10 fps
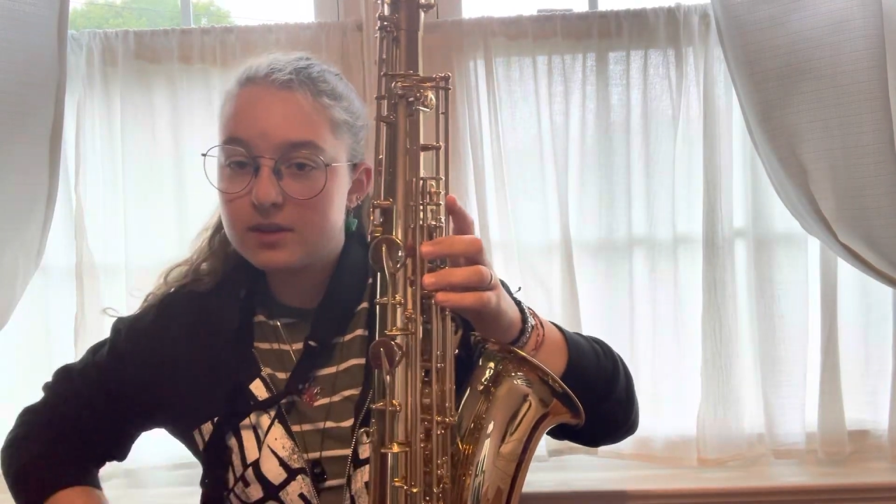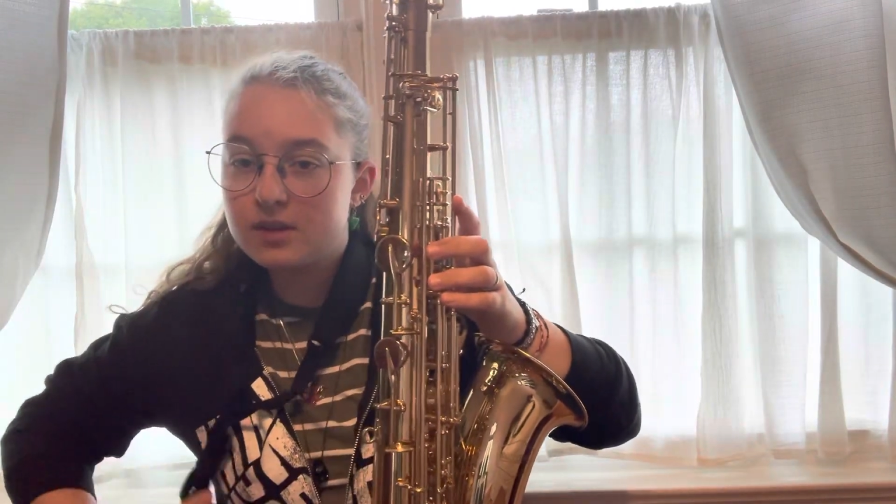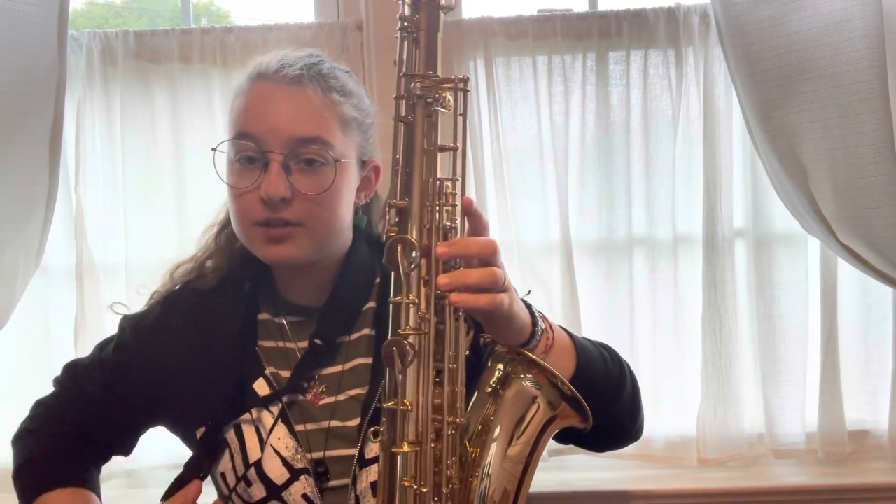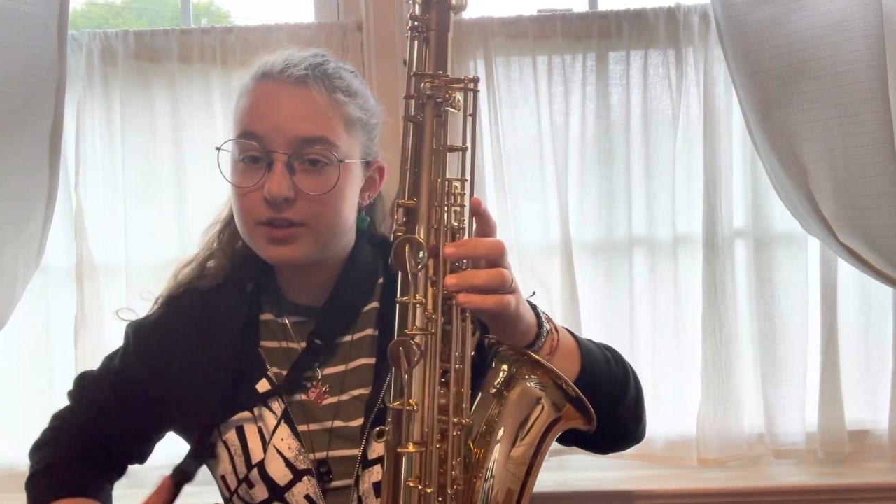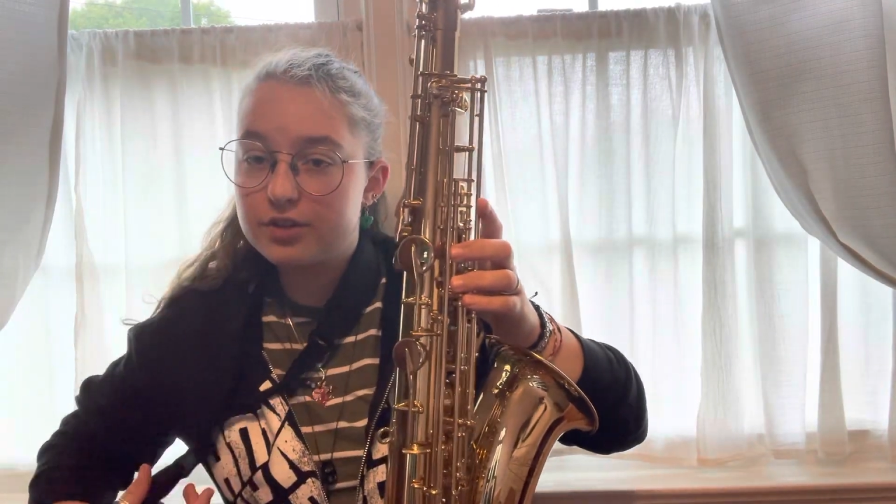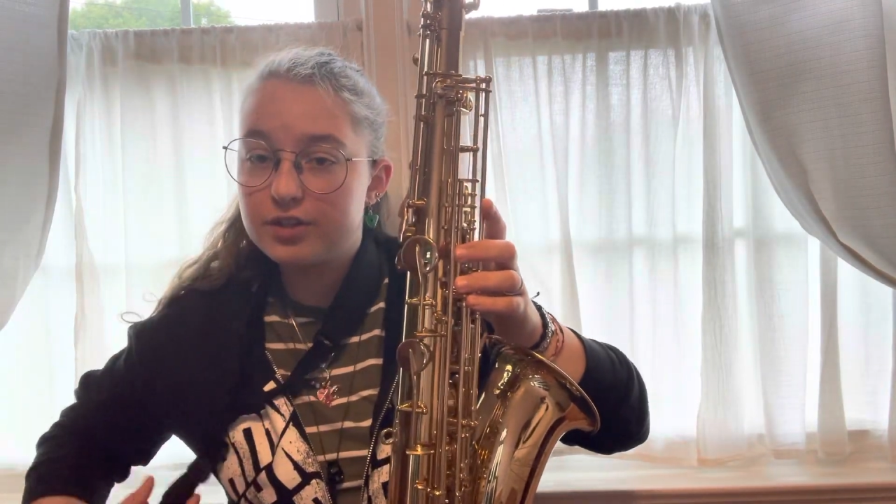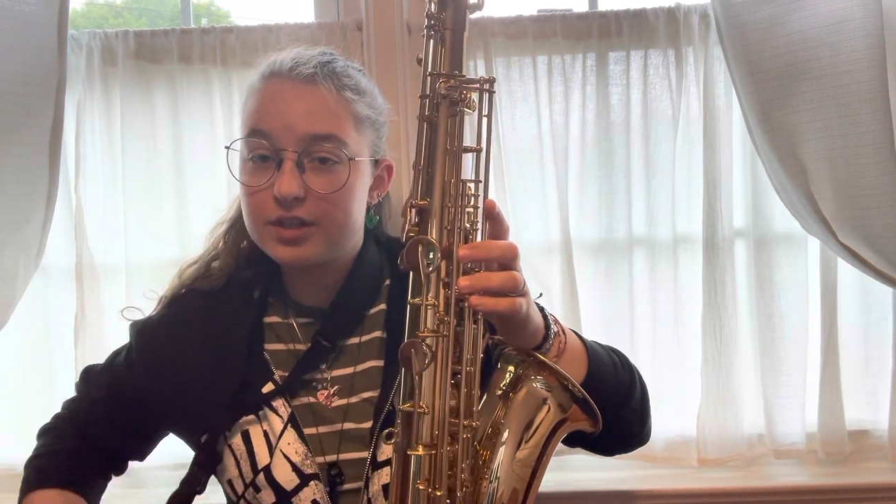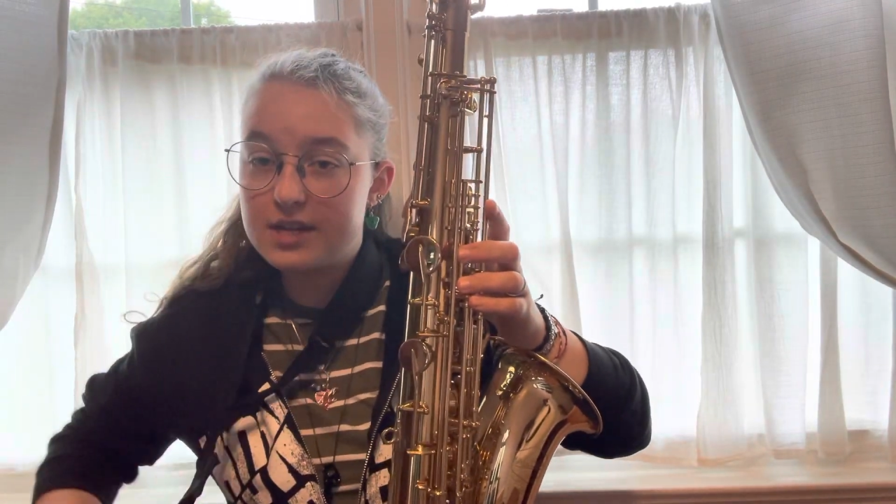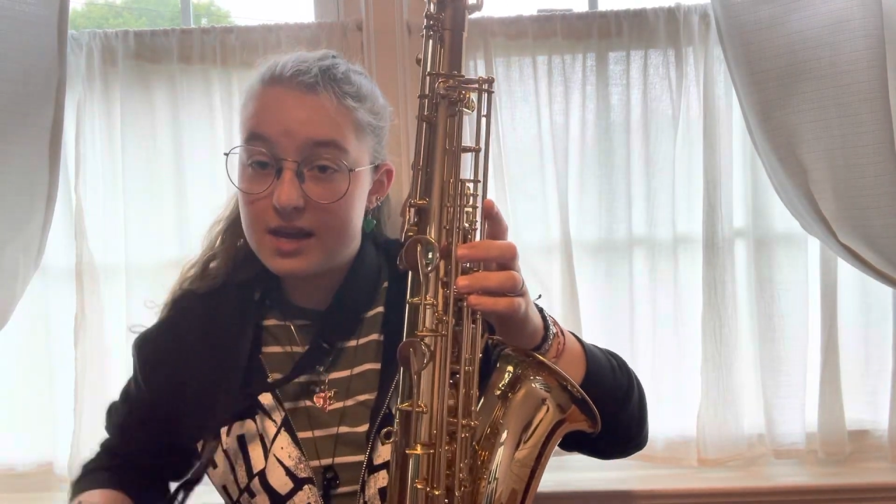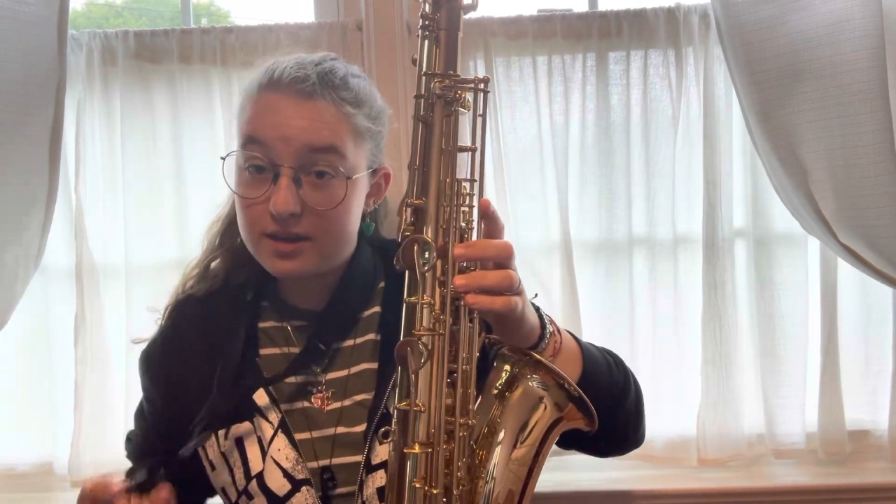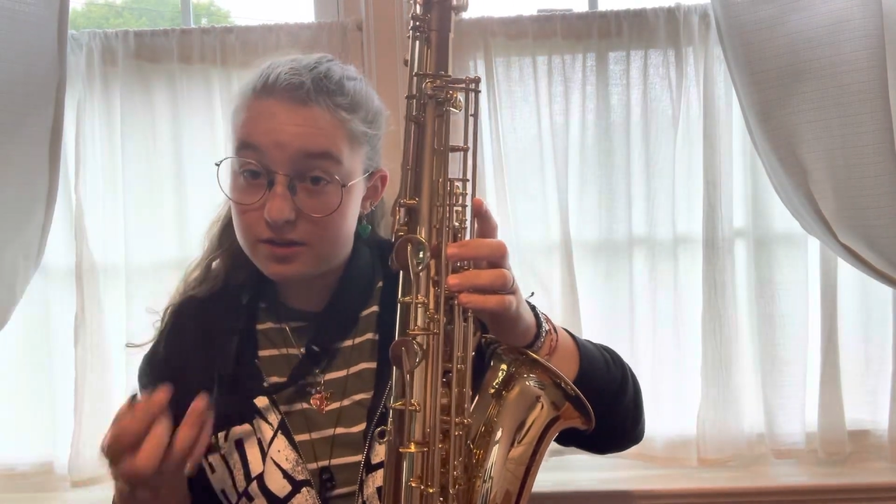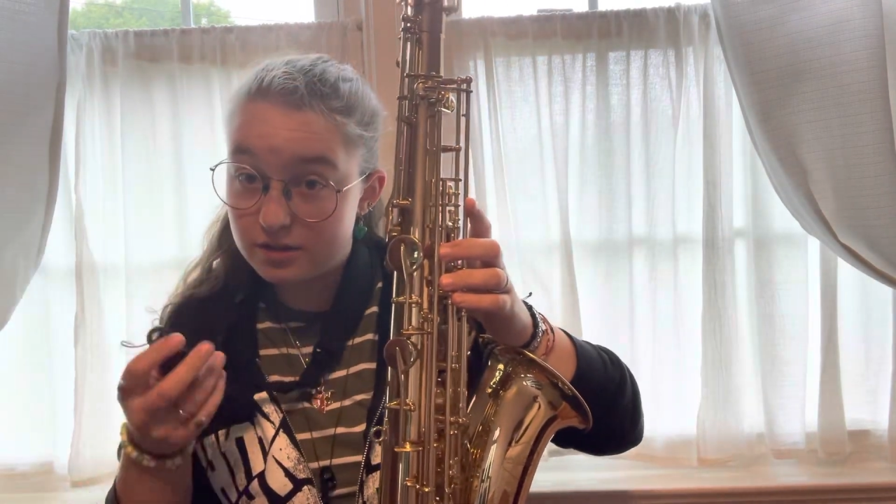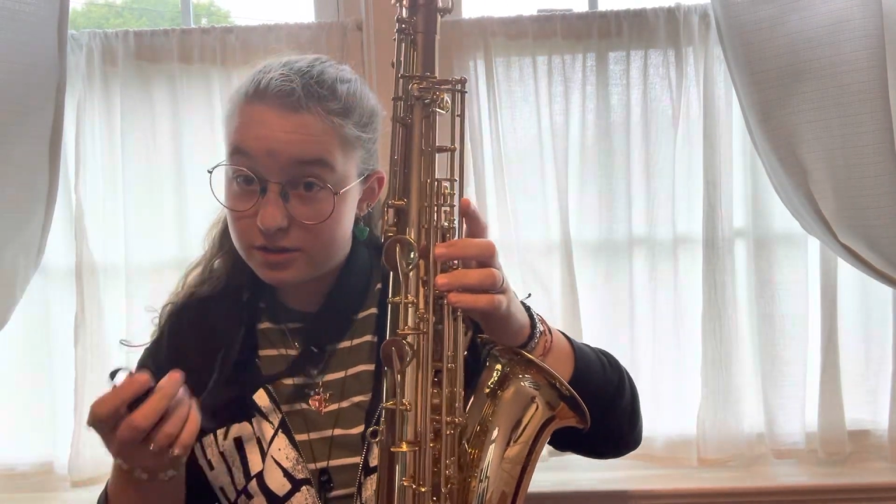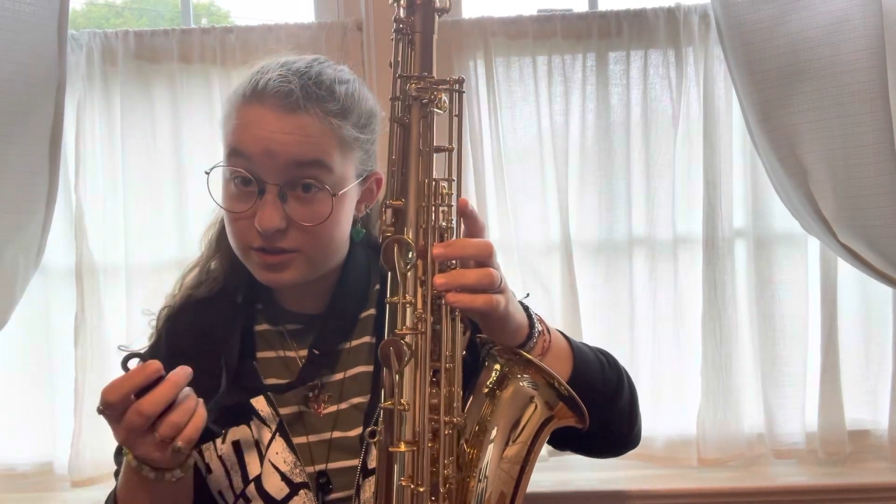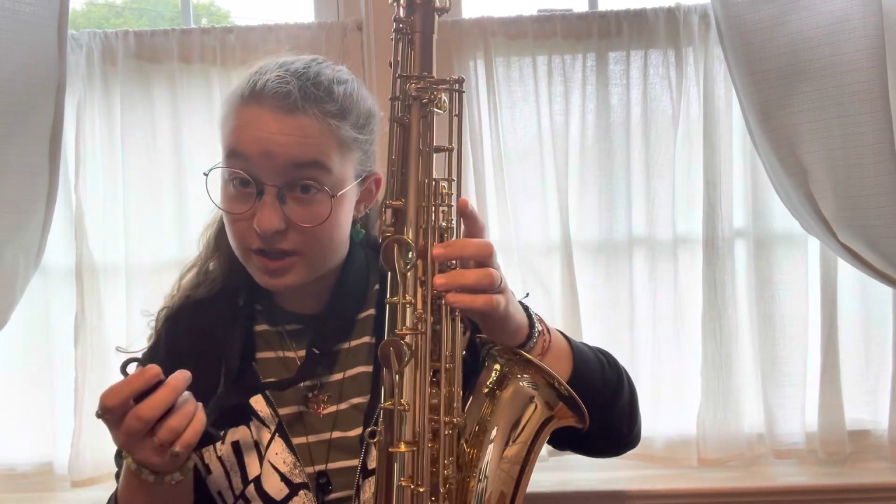So then you're going to take
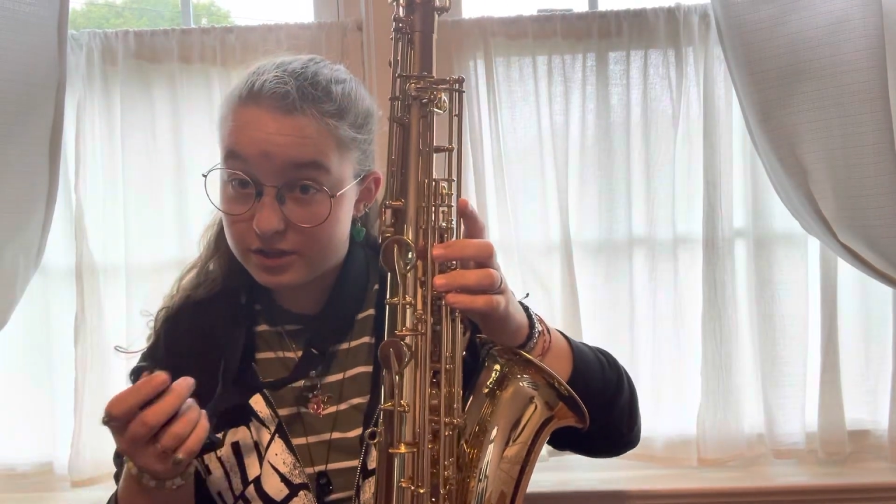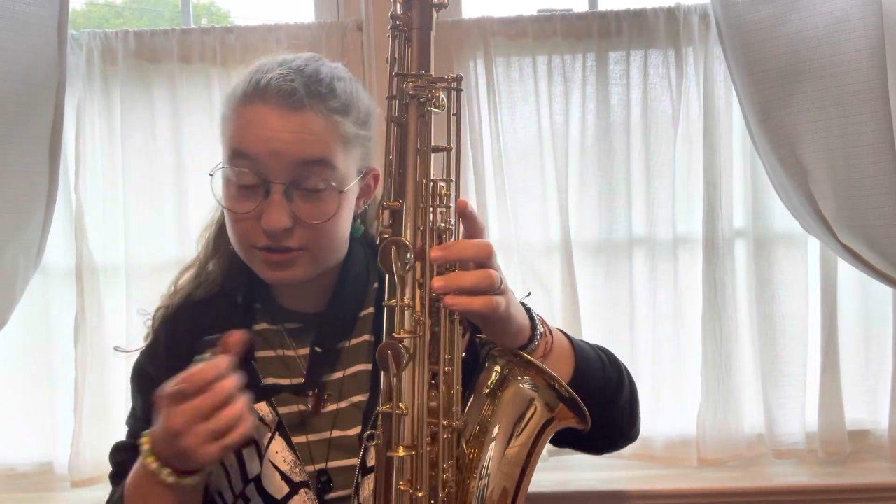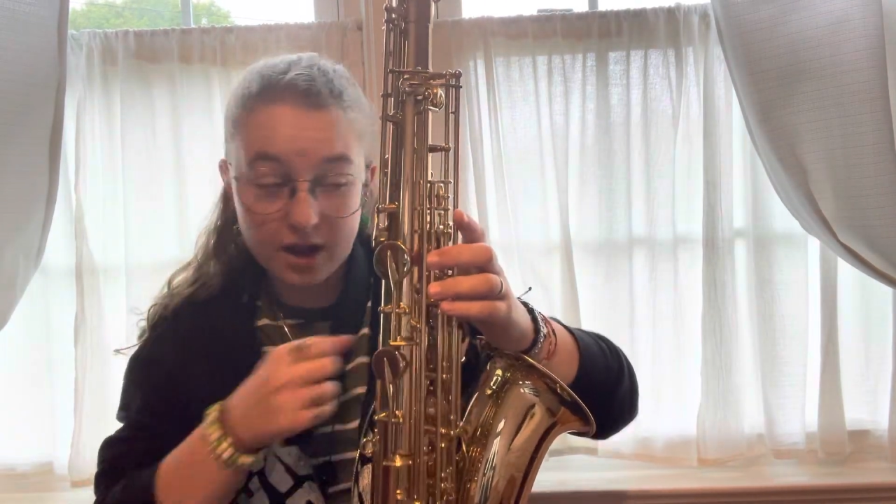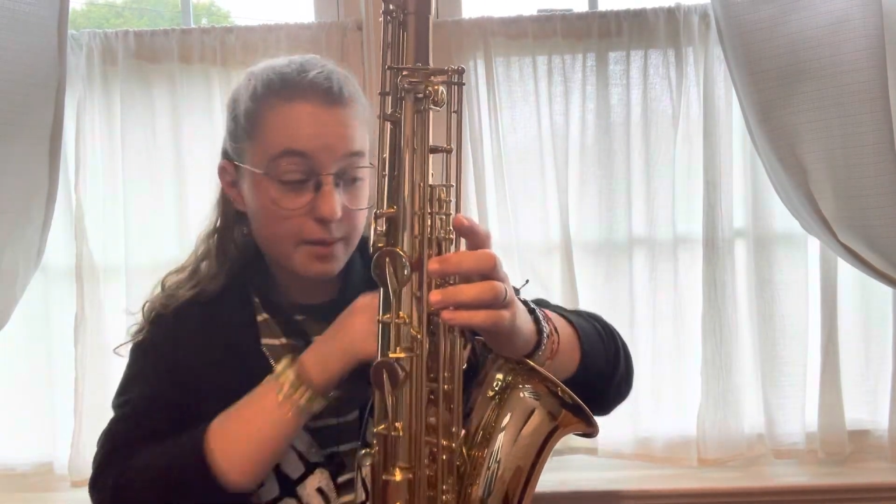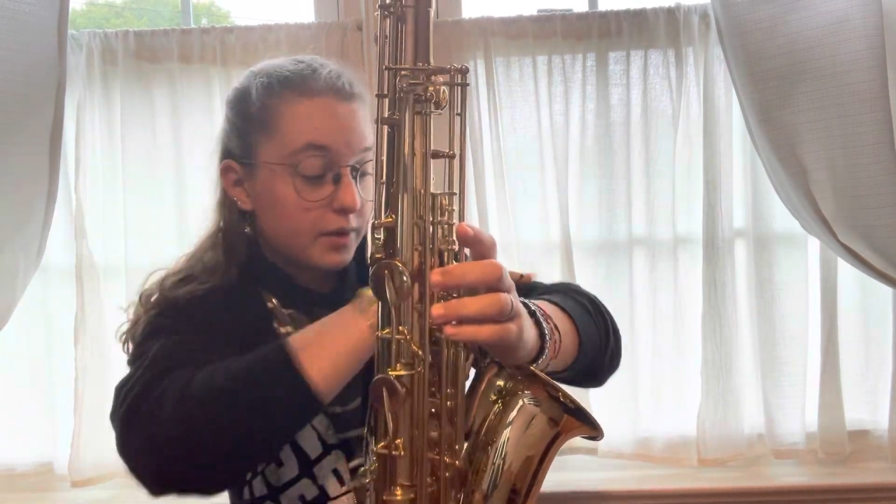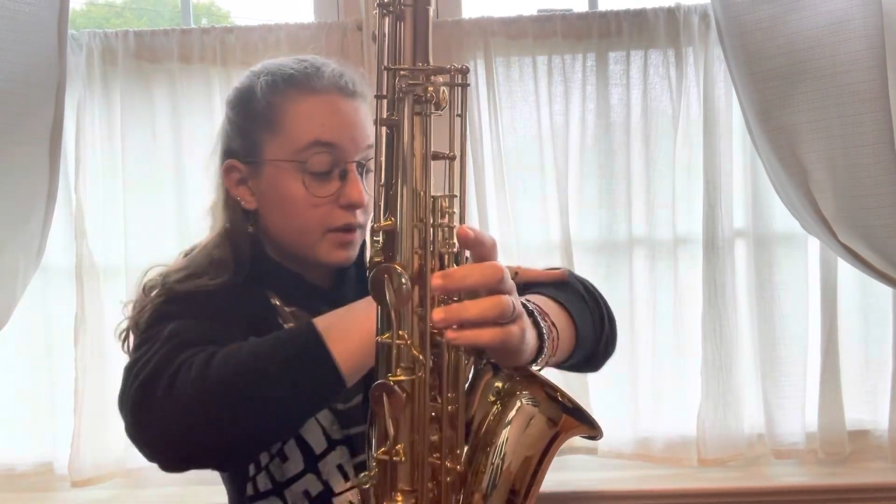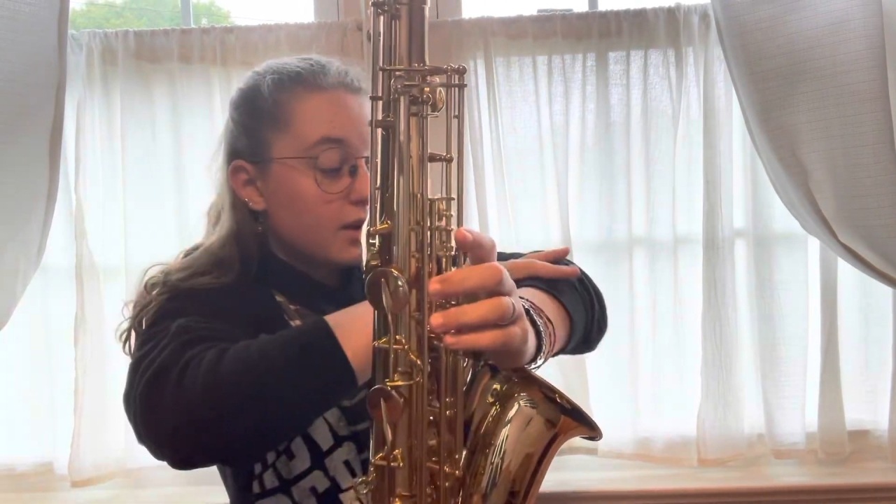your neck strap.